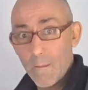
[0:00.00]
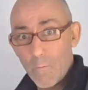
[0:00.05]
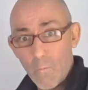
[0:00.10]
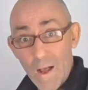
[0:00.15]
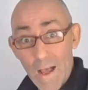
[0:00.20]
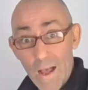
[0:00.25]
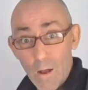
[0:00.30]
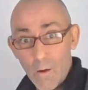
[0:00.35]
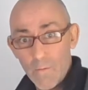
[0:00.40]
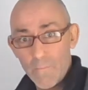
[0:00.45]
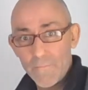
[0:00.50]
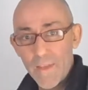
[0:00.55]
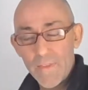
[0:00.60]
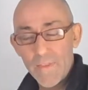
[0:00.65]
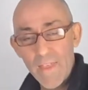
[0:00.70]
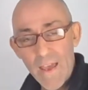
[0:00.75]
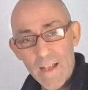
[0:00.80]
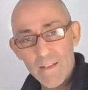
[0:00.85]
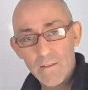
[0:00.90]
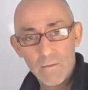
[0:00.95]
wow. And
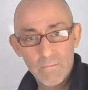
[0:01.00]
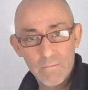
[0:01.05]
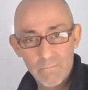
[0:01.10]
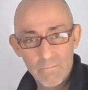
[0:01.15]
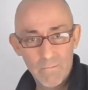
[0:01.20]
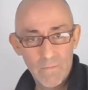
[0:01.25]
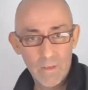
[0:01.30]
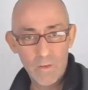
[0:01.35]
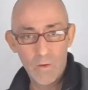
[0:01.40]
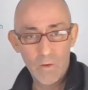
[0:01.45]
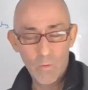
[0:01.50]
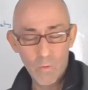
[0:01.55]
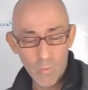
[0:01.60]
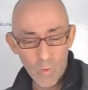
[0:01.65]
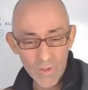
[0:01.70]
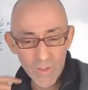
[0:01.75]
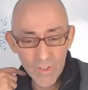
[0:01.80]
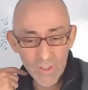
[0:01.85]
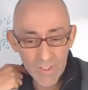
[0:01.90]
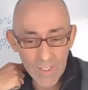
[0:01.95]
that's,
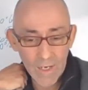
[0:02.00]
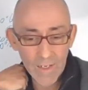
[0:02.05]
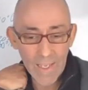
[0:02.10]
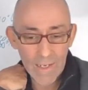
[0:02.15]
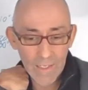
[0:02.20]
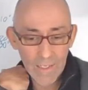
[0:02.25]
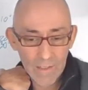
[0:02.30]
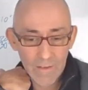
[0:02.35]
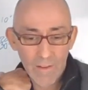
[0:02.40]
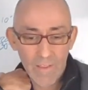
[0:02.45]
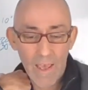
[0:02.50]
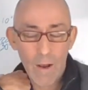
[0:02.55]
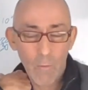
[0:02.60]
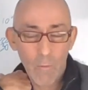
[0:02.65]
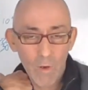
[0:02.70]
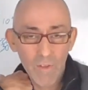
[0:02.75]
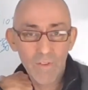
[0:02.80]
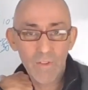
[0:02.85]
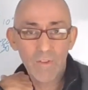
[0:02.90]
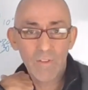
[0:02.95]
once you start getting into that,
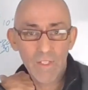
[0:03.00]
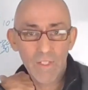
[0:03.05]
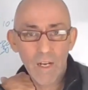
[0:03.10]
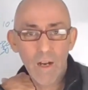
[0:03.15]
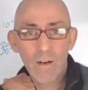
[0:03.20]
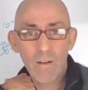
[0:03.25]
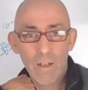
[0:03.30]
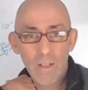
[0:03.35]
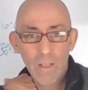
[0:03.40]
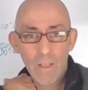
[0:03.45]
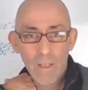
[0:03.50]
once you start